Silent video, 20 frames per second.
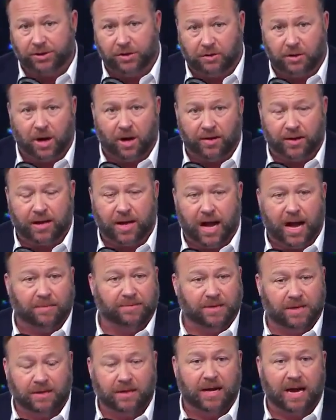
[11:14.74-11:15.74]
First, you call the
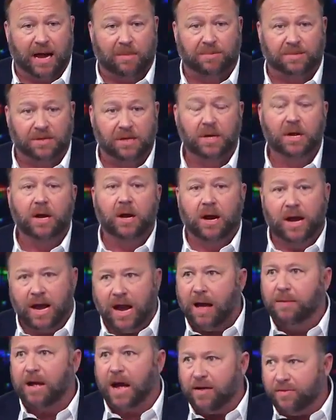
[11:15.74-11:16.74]
cops. Nothing happens.
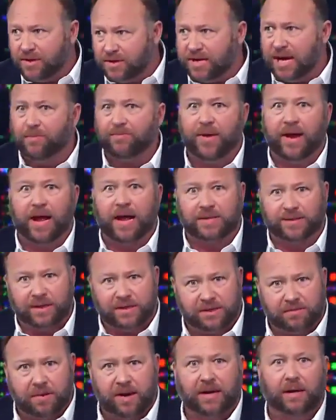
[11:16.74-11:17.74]
And I the same thing. I
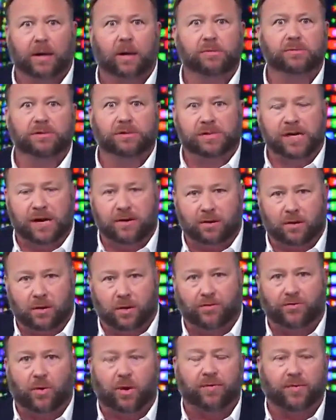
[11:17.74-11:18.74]
see somebody loading
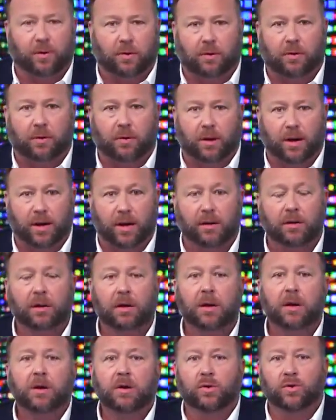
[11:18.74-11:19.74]
10-year-old, 12-year-old girl
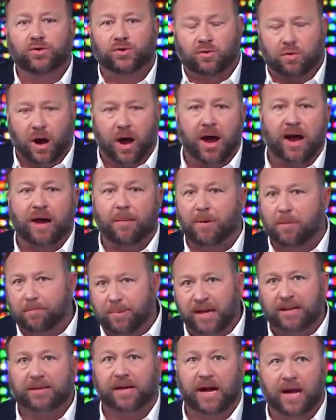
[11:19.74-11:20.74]
in who's crying. I'm
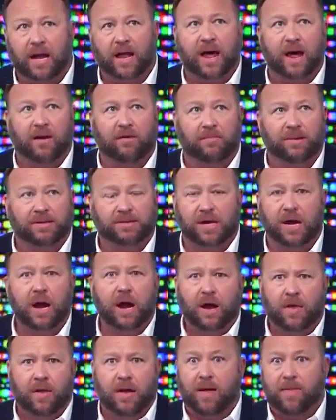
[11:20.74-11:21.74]
going to beat the hell out of them.
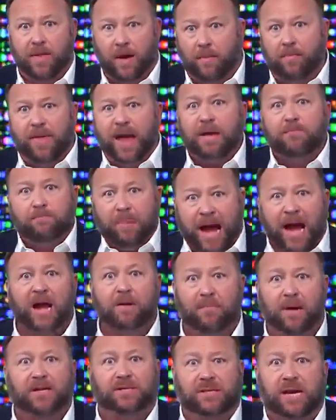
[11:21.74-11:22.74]
And they
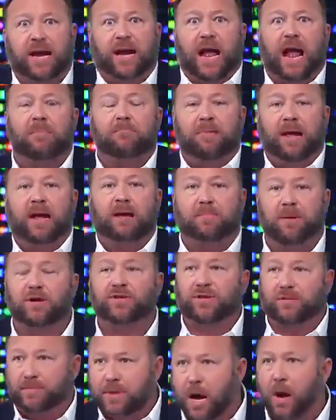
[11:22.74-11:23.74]
ban me, saying I'm being
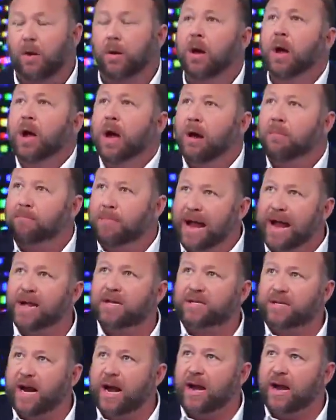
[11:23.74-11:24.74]
abusive. No, a
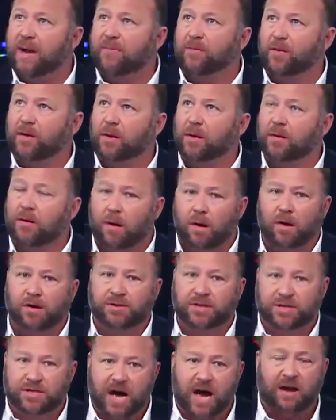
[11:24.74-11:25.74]
man standing up for little
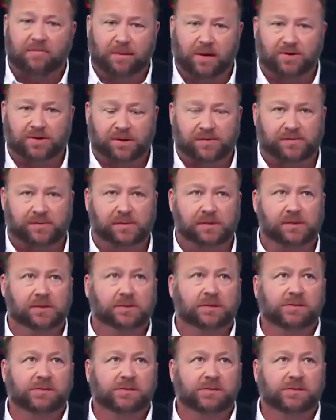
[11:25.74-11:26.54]
girls is not abusive.